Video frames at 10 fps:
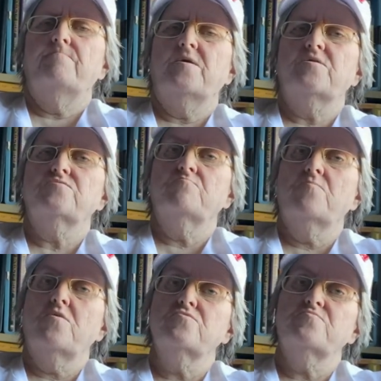Because
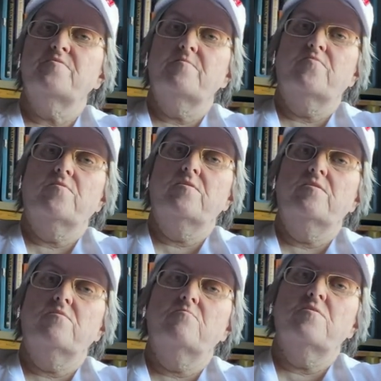most people, and
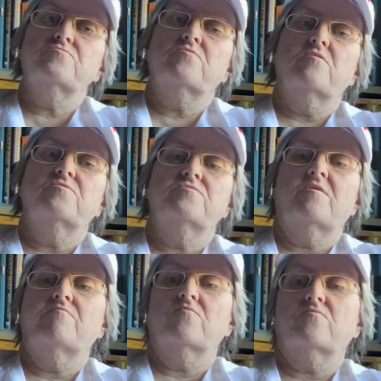I know most clients
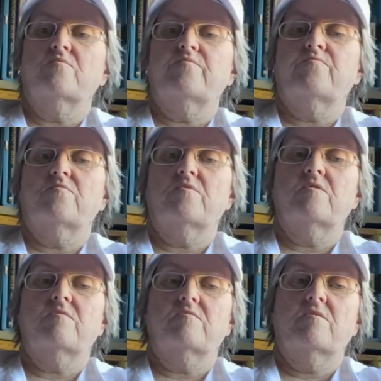I've worked with for
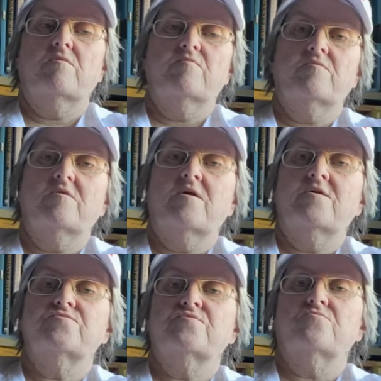like over the
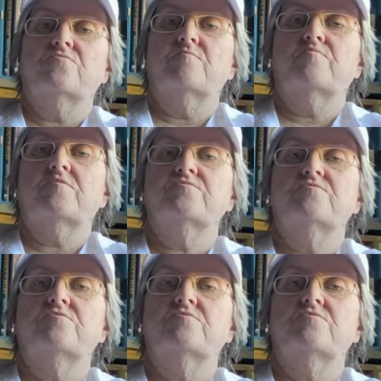last 30 plus